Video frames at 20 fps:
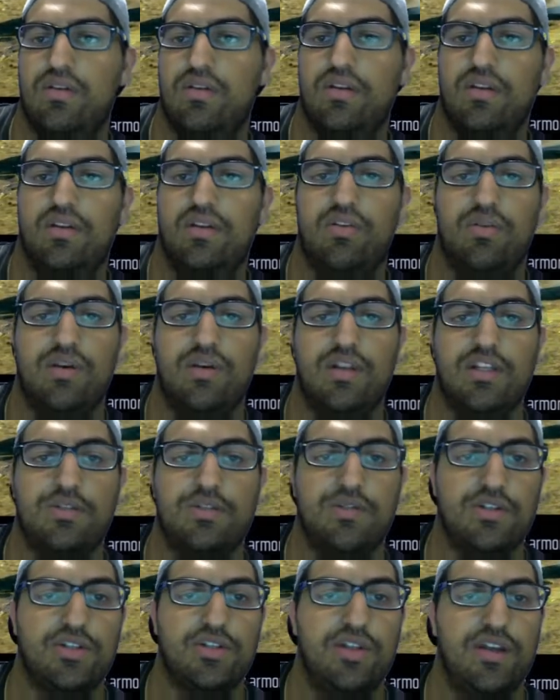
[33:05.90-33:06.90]
Don't get the
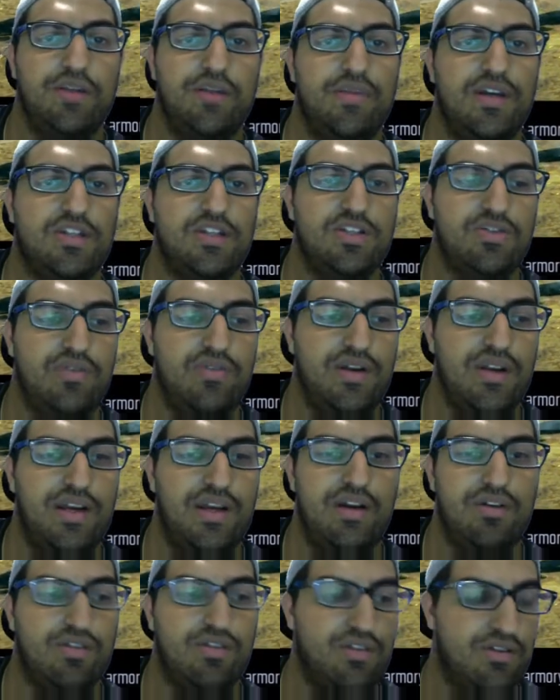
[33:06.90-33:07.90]
special animation right
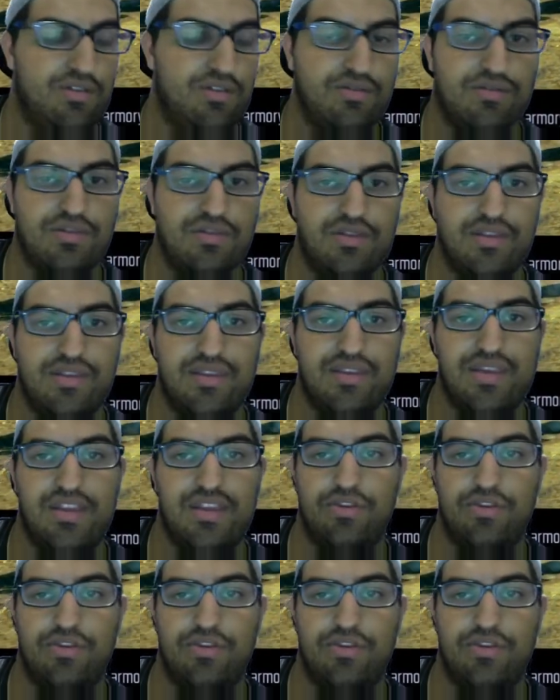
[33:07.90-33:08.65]
now. Think